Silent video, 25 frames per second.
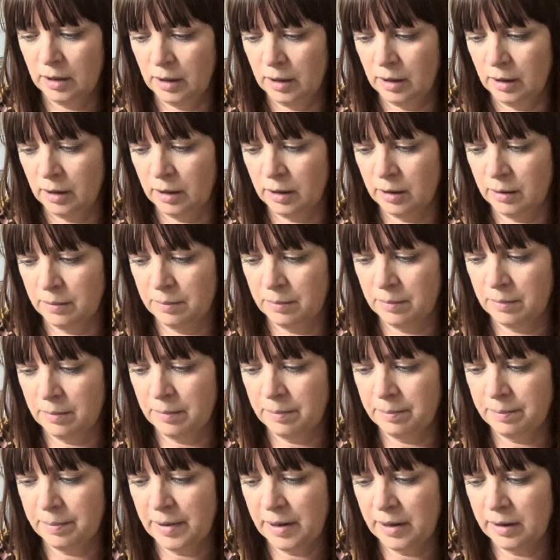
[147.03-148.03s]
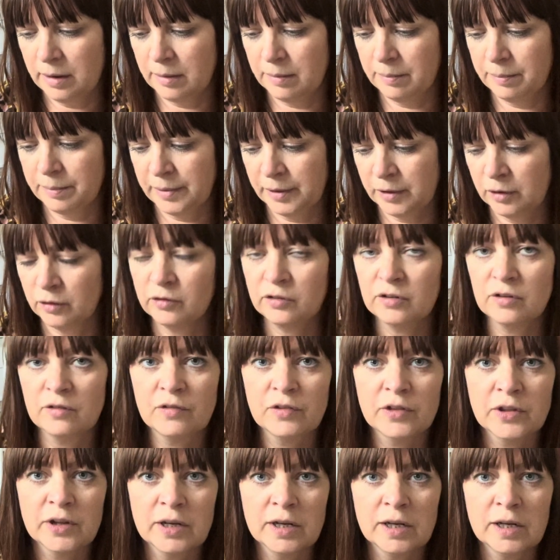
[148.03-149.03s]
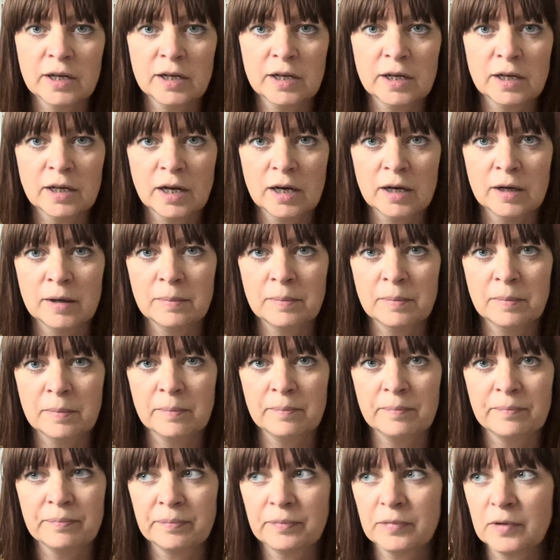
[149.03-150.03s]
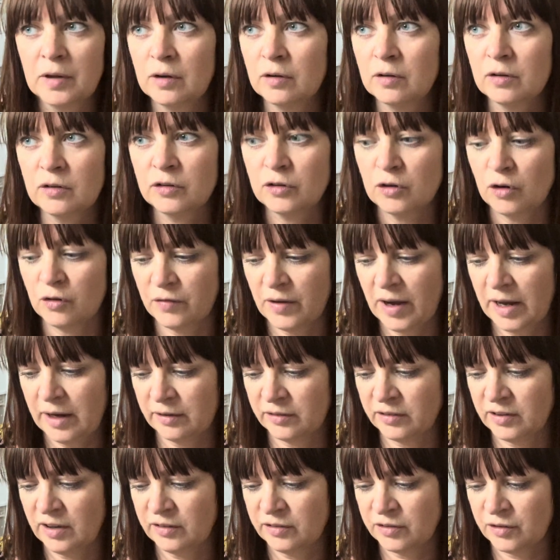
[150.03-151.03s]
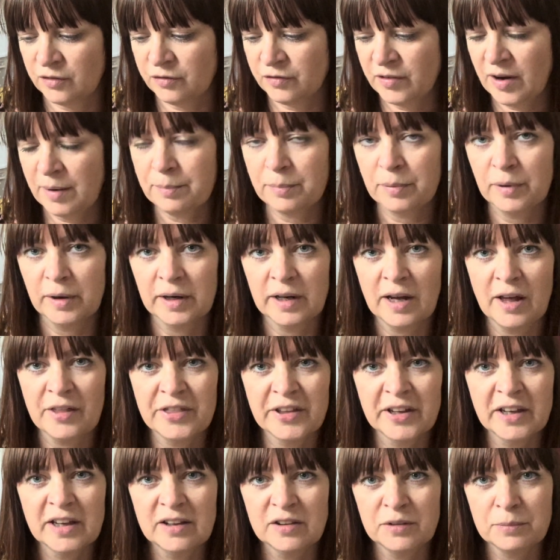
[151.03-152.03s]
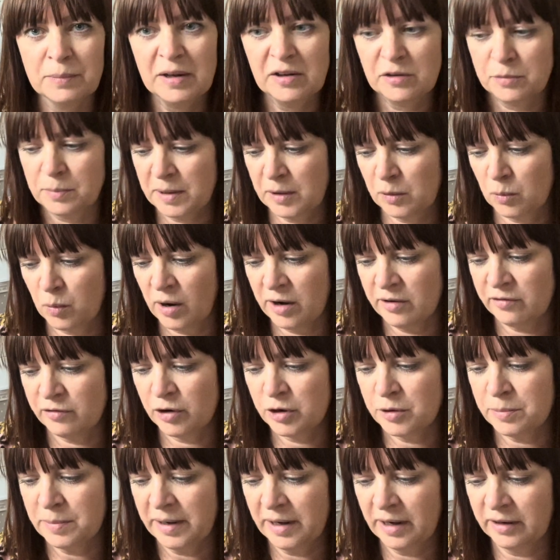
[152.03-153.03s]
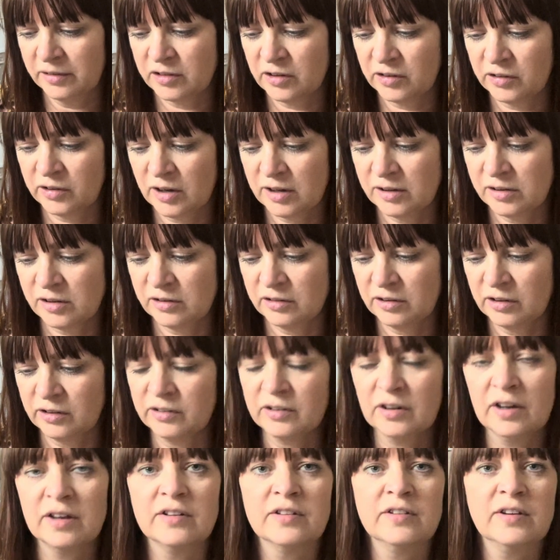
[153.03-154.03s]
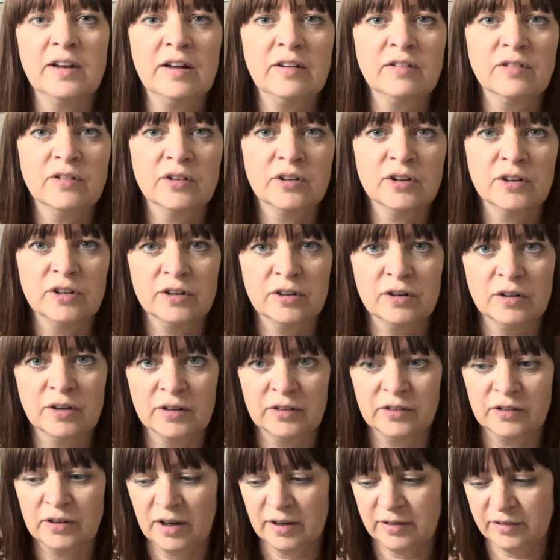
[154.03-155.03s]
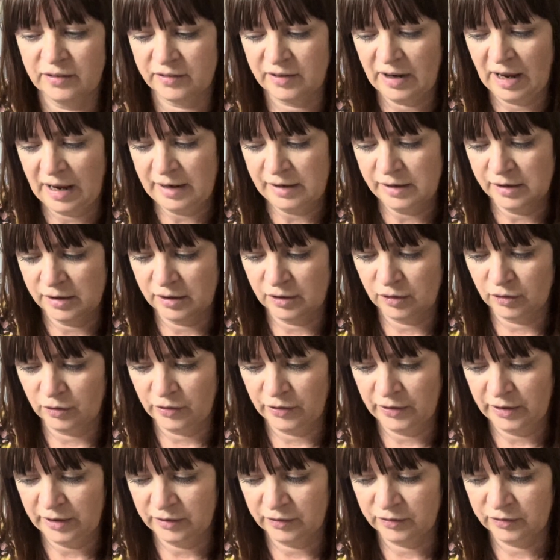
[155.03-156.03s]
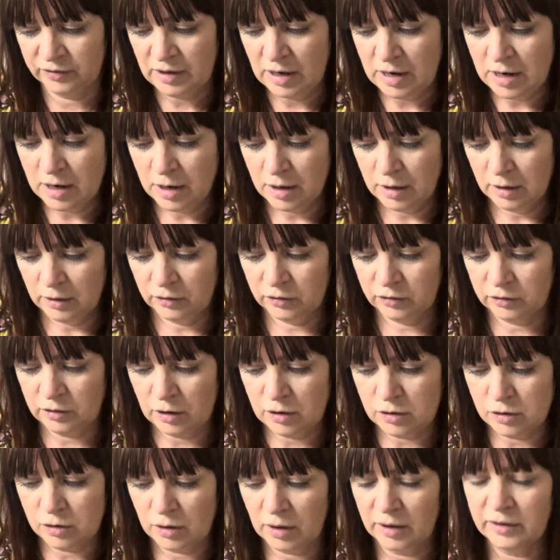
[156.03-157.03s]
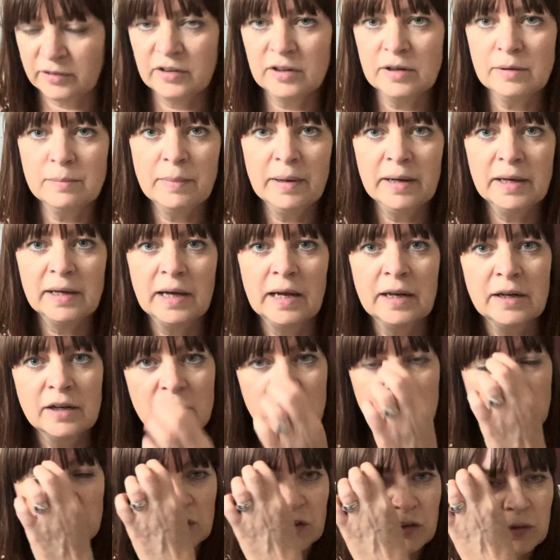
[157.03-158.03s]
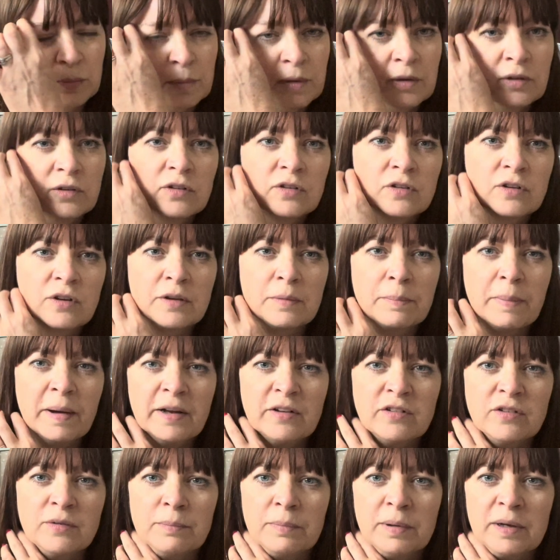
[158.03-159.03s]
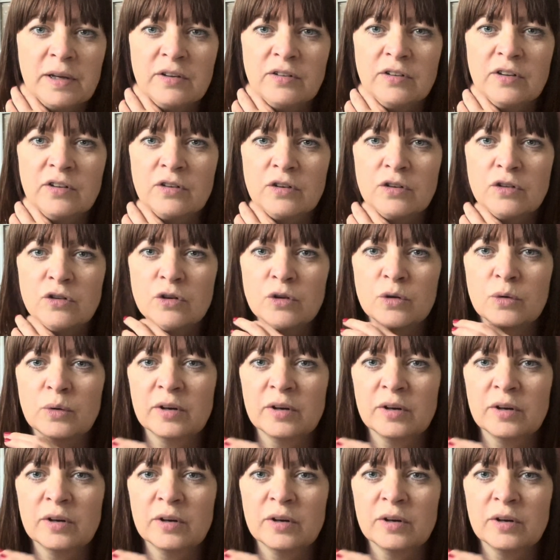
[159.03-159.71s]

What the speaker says: But because of the sort of excess of fabric, I think it is meant to be quite roomy. I decided to size down to a size 10 on this. So I didn't make any adjustments to the pattern pieces at all.